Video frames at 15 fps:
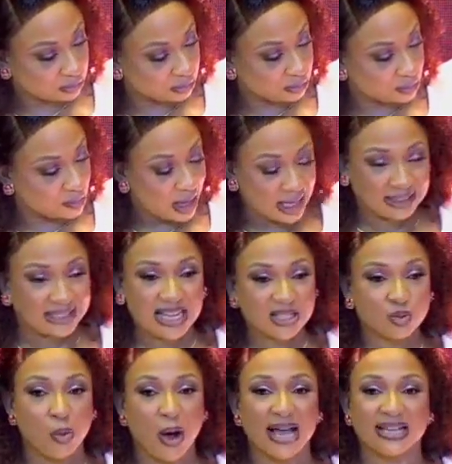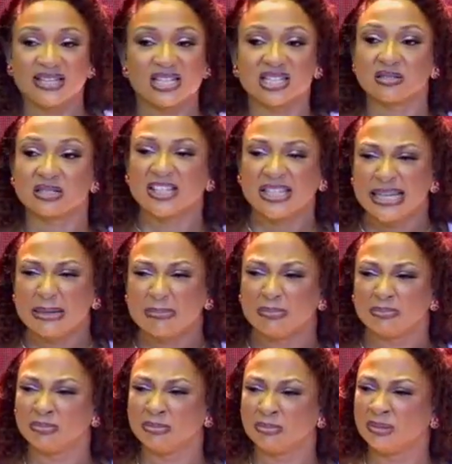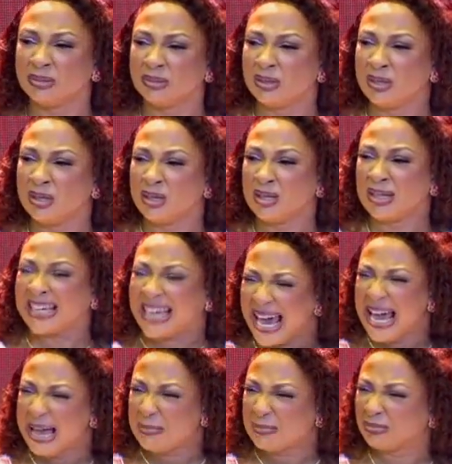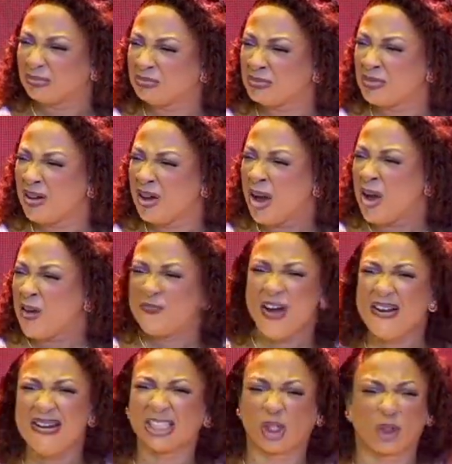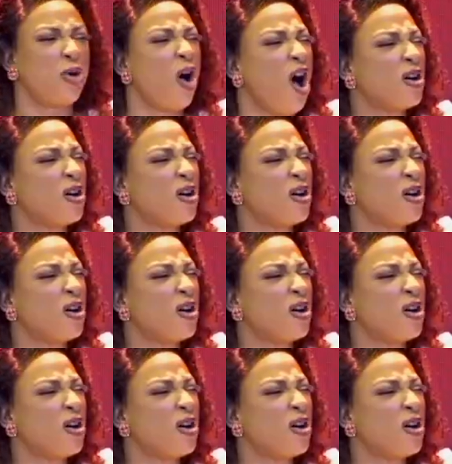And that's why this team came very strong.